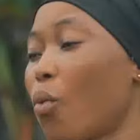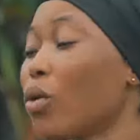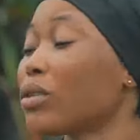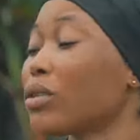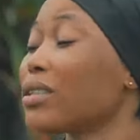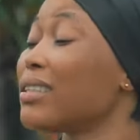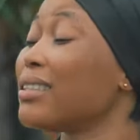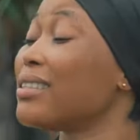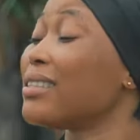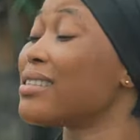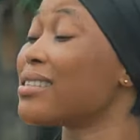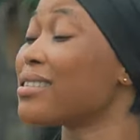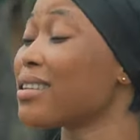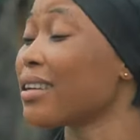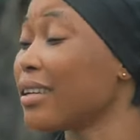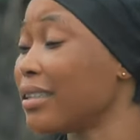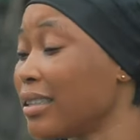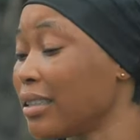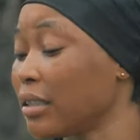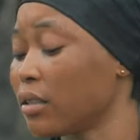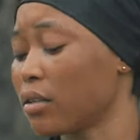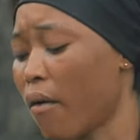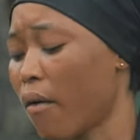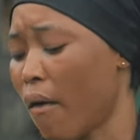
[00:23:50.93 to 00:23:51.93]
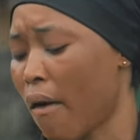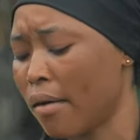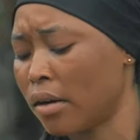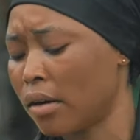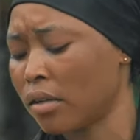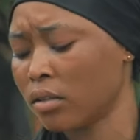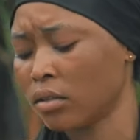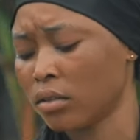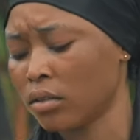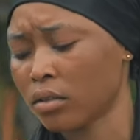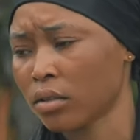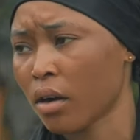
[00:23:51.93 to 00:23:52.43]
What is sin?
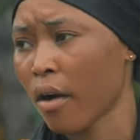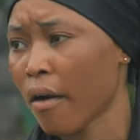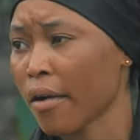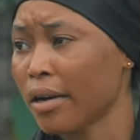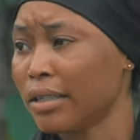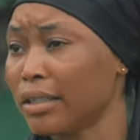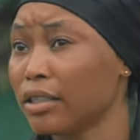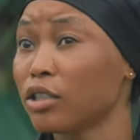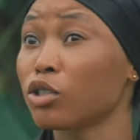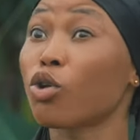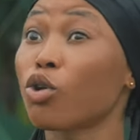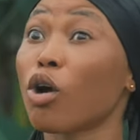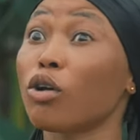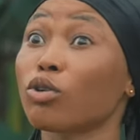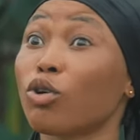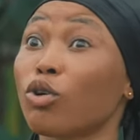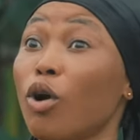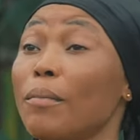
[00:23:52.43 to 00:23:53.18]
Is God